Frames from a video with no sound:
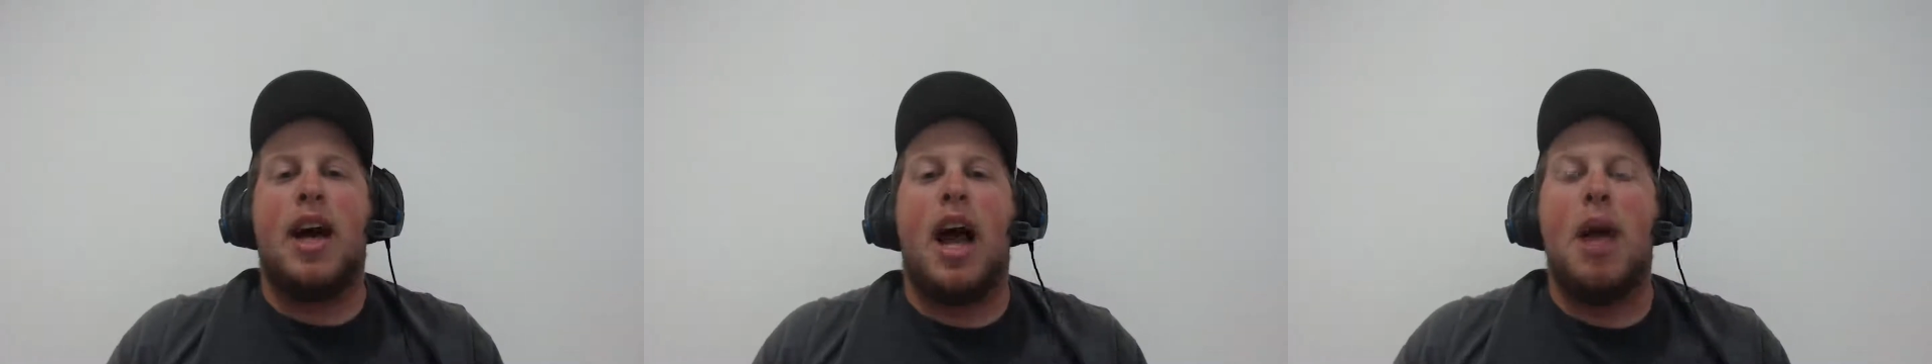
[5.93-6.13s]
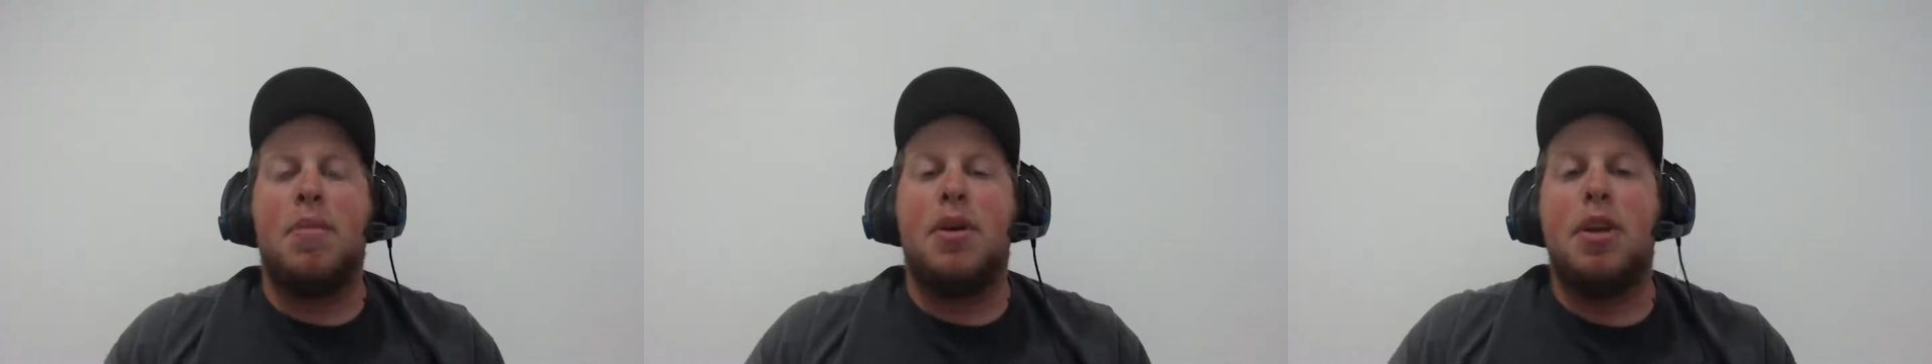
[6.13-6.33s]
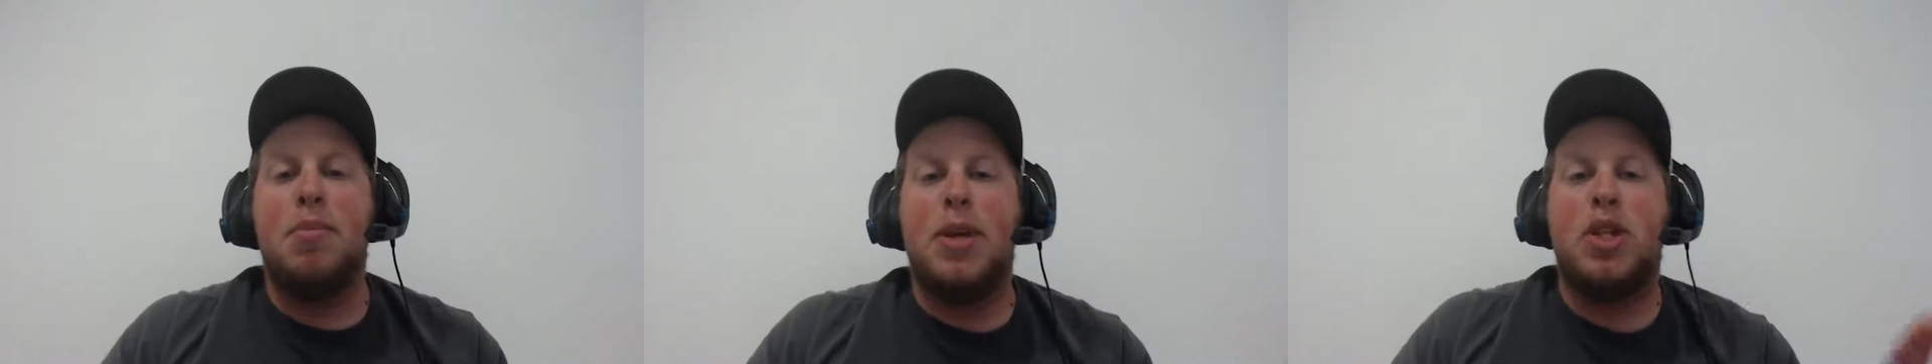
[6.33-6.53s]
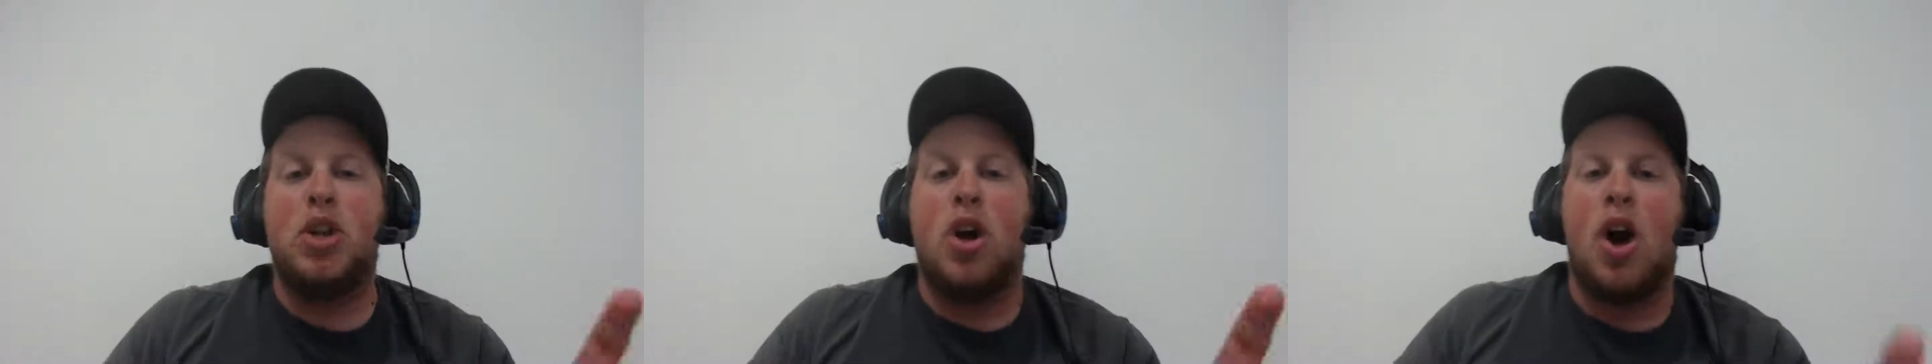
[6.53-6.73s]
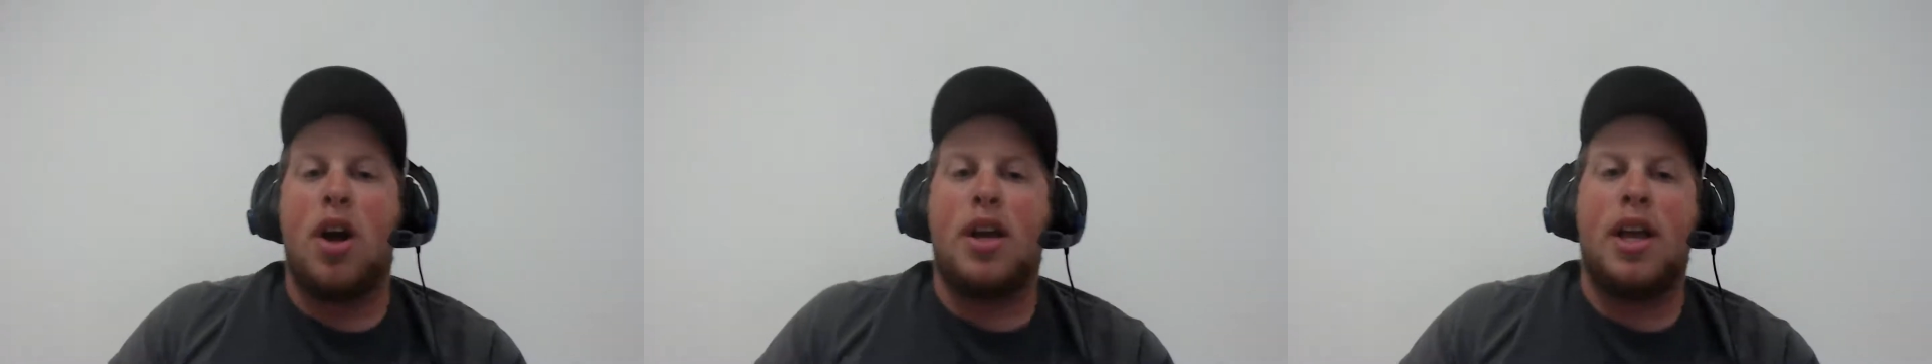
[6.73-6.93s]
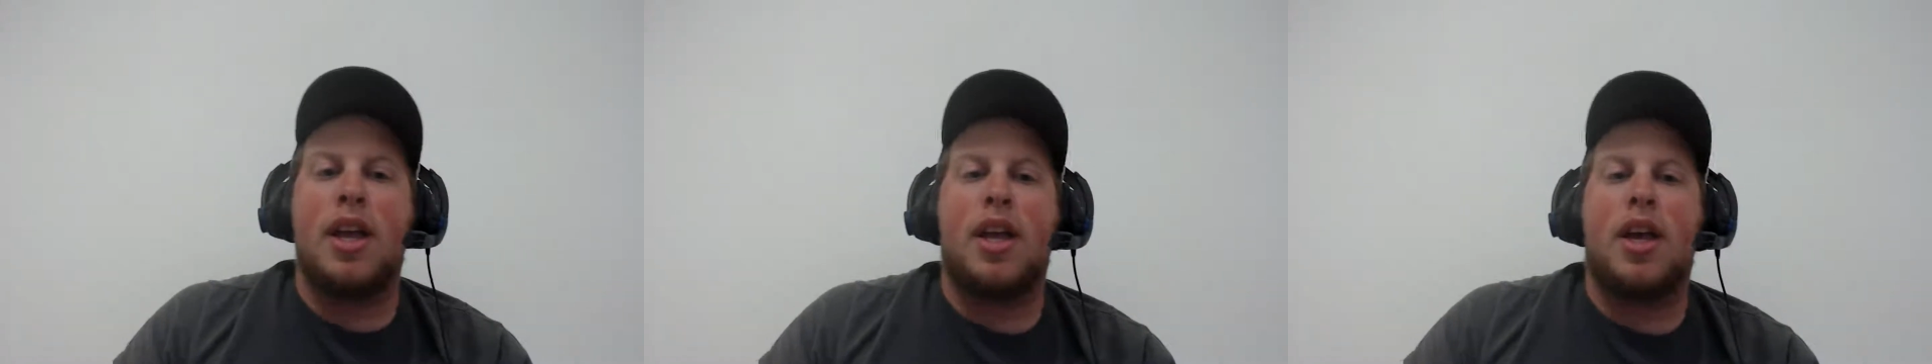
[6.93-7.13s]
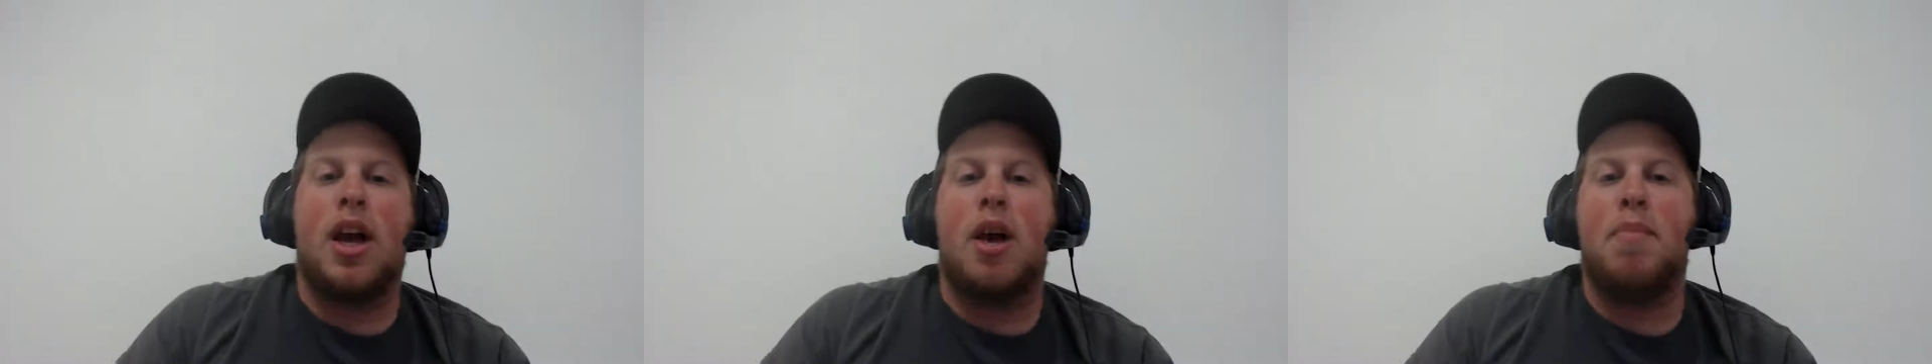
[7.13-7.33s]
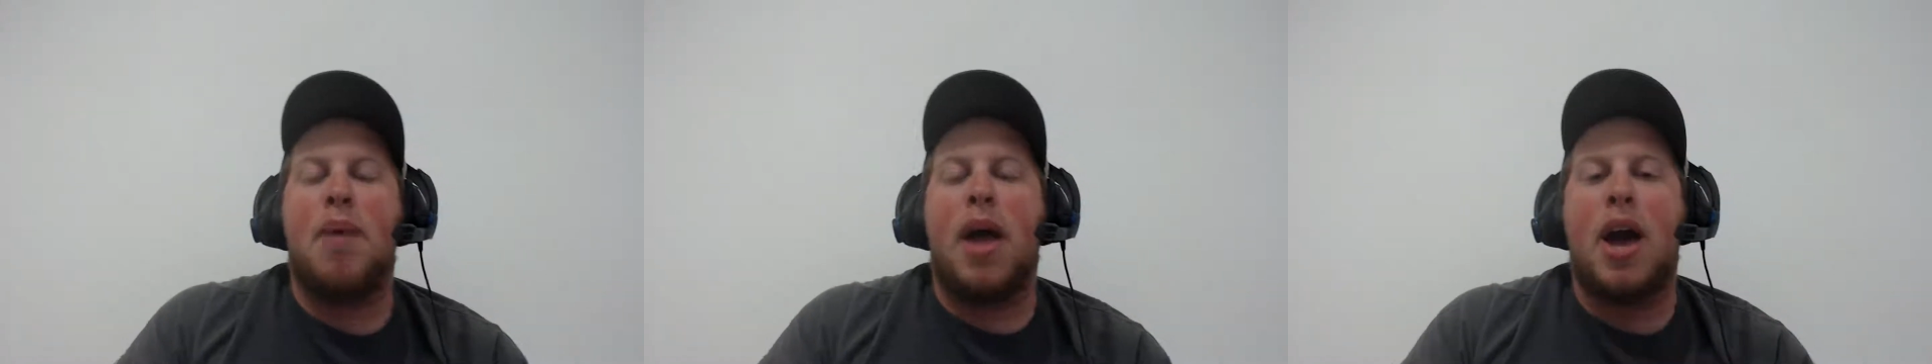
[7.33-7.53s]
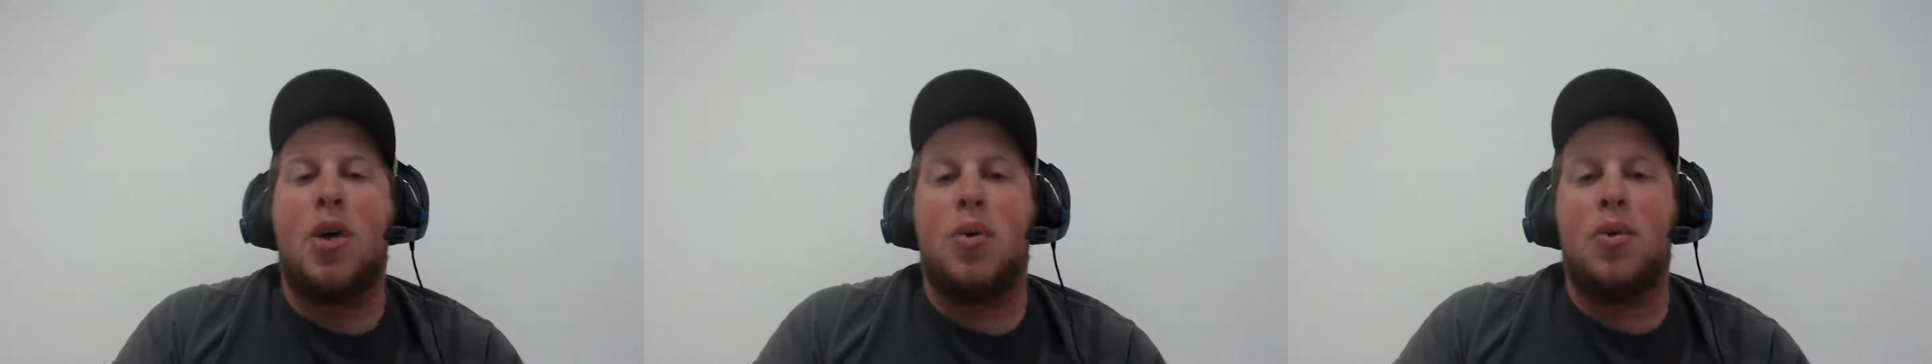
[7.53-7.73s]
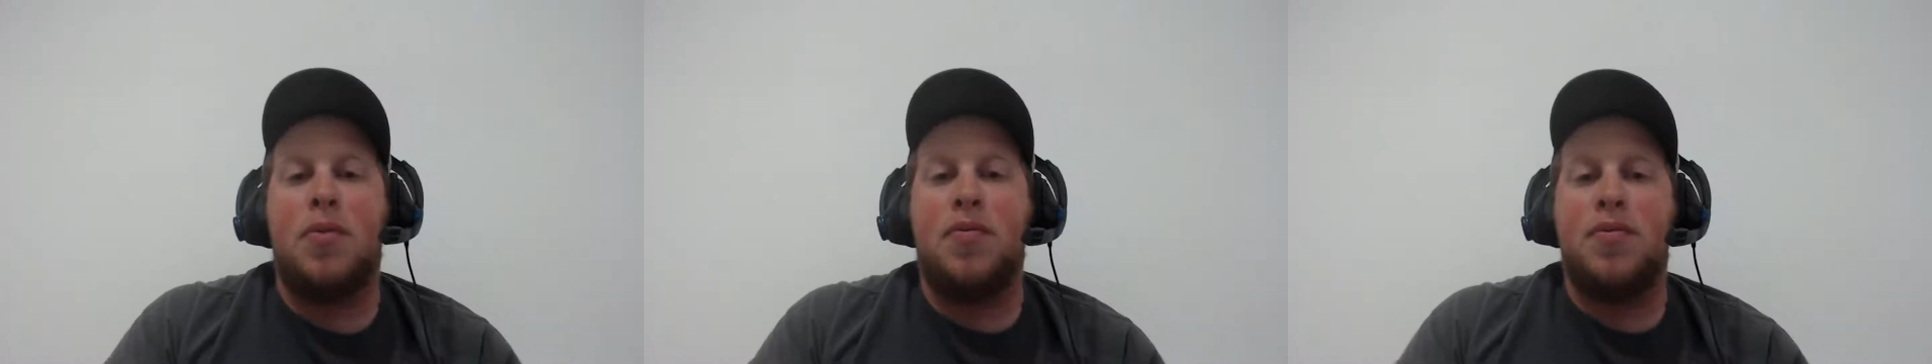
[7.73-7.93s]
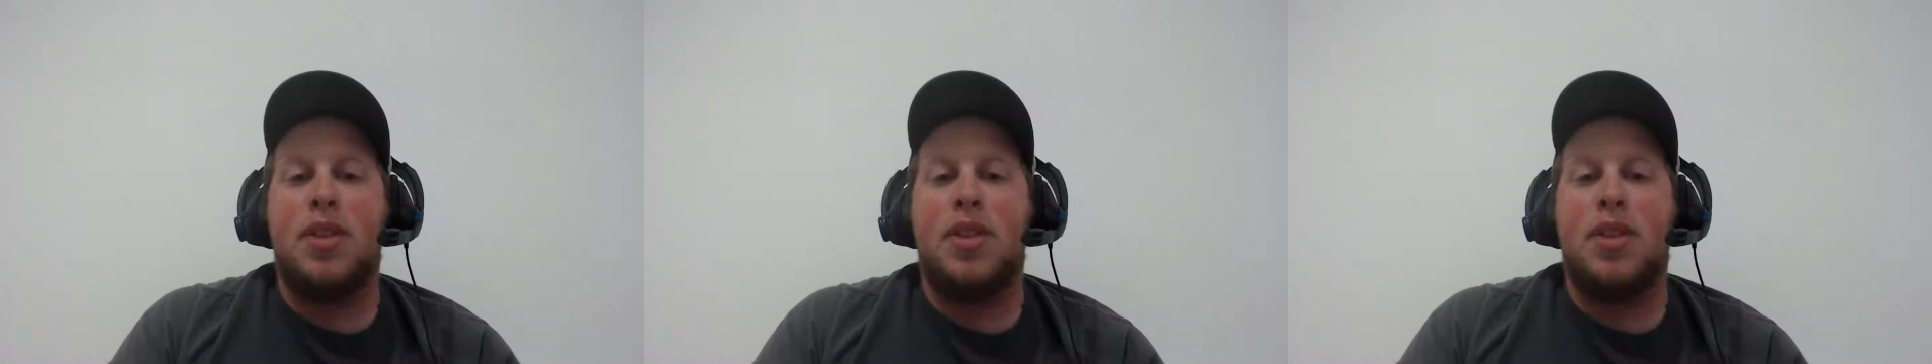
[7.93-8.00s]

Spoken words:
I'm going to be talking about